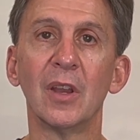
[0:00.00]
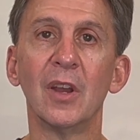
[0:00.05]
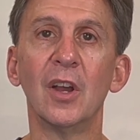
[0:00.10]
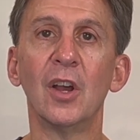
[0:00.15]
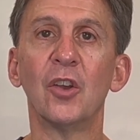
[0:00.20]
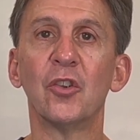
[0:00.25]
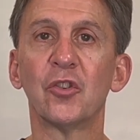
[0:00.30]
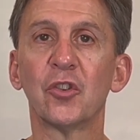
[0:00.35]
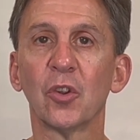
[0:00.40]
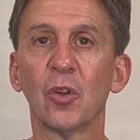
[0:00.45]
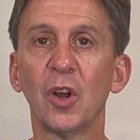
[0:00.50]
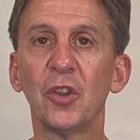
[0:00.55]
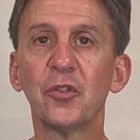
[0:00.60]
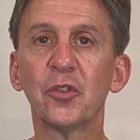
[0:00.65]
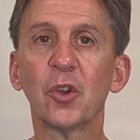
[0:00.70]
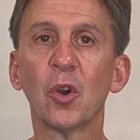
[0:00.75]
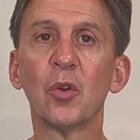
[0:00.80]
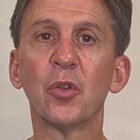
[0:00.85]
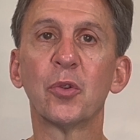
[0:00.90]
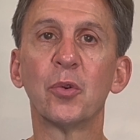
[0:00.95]
So let's
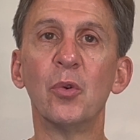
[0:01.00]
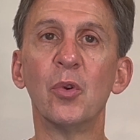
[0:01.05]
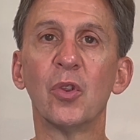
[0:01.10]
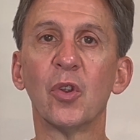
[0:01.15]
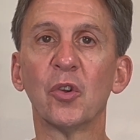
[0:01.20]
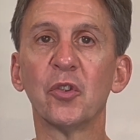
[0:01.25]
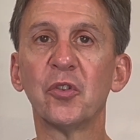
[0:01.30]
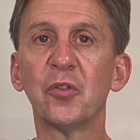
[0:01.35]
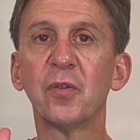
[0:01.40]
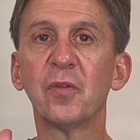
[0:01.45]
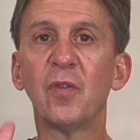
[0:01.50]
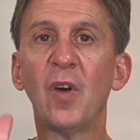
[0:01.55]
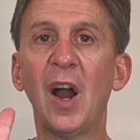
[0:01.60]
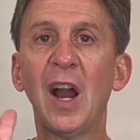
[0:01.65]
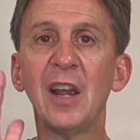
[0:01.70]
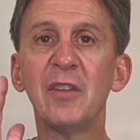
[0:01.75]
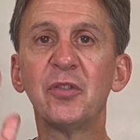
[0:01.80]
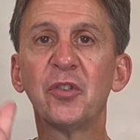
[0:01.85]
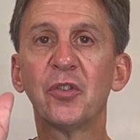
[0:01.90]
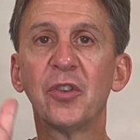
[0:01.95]
go through those
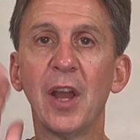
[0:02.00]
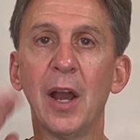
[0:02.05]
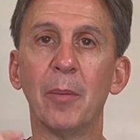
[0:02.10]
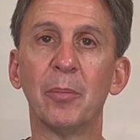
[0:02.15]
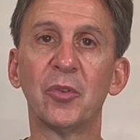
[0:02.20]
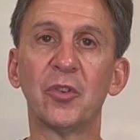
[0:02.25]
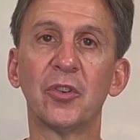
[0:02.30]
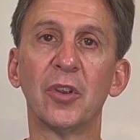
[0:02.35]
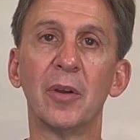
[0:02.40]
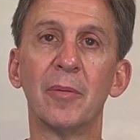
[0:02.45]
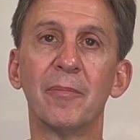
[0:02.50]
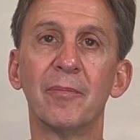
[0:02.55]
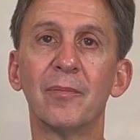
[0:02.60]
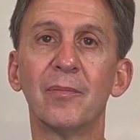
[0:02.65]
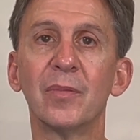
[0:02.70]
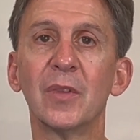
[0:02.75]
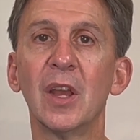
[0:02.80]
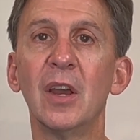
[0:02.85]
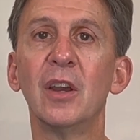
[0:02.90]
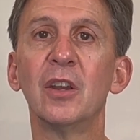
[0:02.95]
5 steps
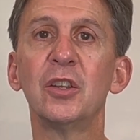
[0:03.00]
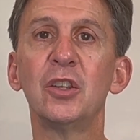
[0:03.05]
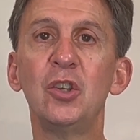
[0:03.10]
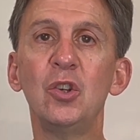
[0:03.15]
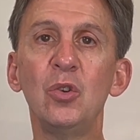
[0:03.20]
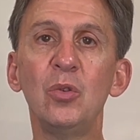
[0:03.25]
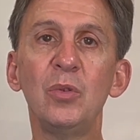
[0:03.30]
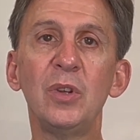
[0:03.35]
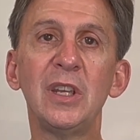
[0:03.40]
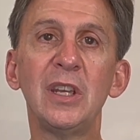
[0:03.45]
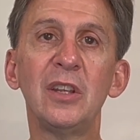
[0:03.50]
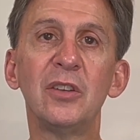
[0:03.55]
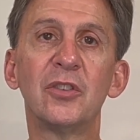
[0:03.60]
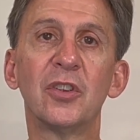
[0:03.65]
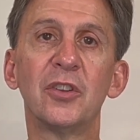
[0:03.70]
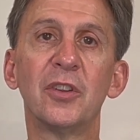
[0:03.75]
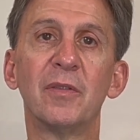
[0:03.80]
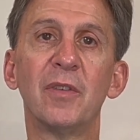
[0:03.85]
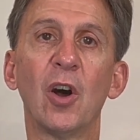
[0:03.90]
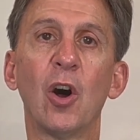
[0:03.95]
you need to
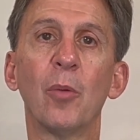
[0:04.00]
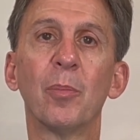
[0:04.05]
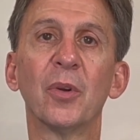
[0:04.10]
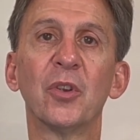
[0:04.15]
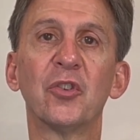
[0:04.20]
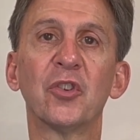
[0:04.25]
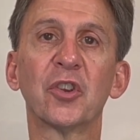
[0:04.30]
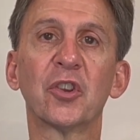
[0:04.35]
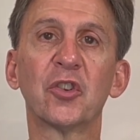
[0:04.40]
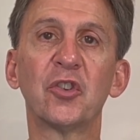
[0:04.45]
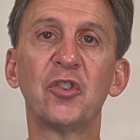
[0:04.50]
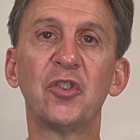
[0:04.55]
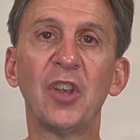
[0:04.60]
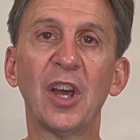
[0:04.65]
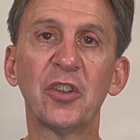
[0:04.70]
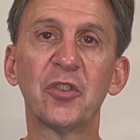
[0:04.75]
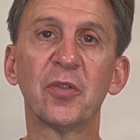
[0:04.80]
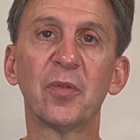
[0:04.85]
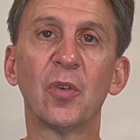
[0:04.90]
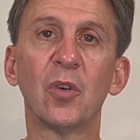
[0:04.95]
develop a
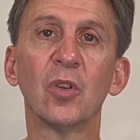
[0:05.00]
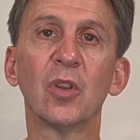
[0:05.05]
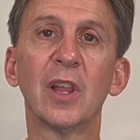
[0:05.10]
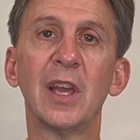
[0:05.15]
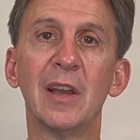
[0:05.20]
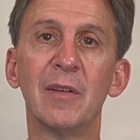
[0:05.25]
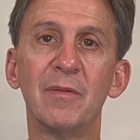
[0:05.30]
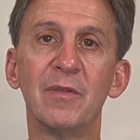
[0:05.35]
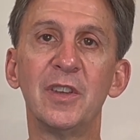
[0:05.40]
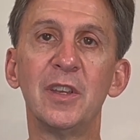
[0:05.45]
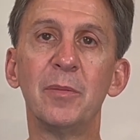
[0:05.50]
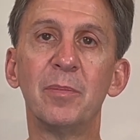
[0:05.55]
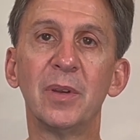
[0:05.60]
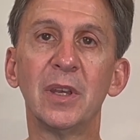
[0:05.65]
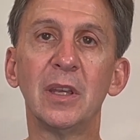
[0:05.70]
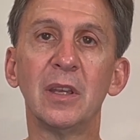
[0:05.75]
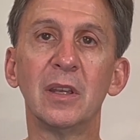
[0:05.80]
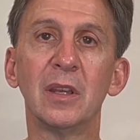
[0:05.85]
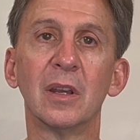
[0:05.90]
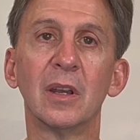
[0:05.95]
successful
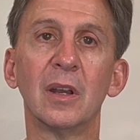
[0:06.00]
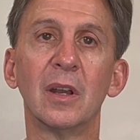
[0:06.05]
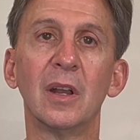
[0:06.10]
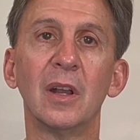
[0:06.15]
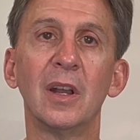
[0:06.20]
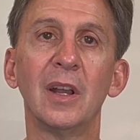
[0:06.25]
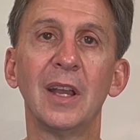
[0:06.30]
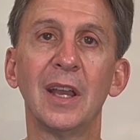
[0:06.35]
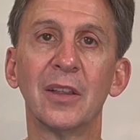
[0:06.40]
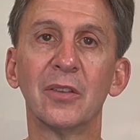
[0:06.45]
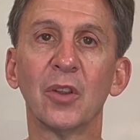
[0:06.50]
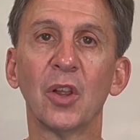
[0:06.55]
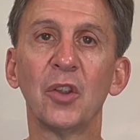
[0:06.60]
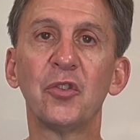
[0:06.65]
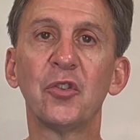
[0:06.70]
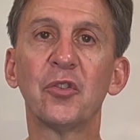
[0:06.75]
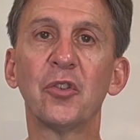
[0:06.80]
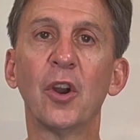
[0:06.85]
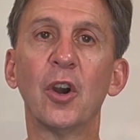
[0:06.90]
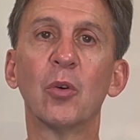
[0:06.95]
MVP. And let's
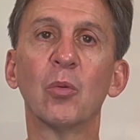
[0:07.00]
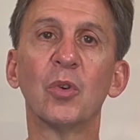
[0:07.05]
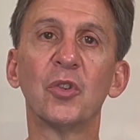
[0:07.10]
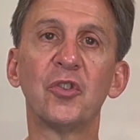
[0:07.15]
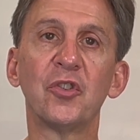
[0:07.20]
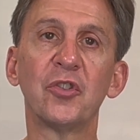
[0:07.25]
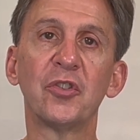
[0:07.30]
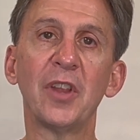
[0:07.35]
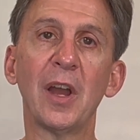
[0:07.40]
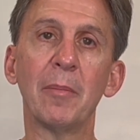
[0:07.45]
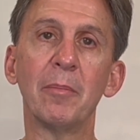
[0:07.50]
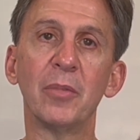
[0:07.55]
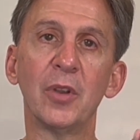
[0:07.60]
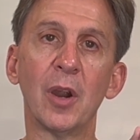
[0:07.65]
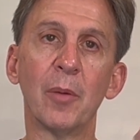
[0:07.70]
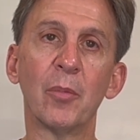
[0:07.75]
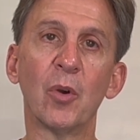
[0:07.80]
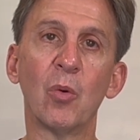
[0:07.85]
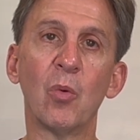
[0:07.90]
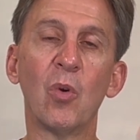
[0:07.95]
start with step
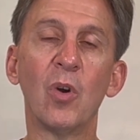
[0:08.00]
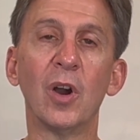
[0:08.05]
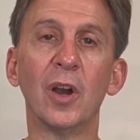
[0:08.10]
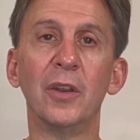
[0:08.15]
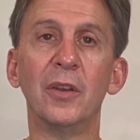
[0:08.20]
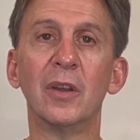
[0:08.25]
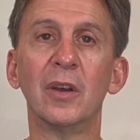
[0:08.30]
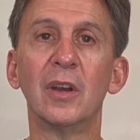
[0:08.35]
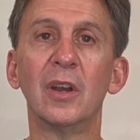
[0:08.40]
number 1.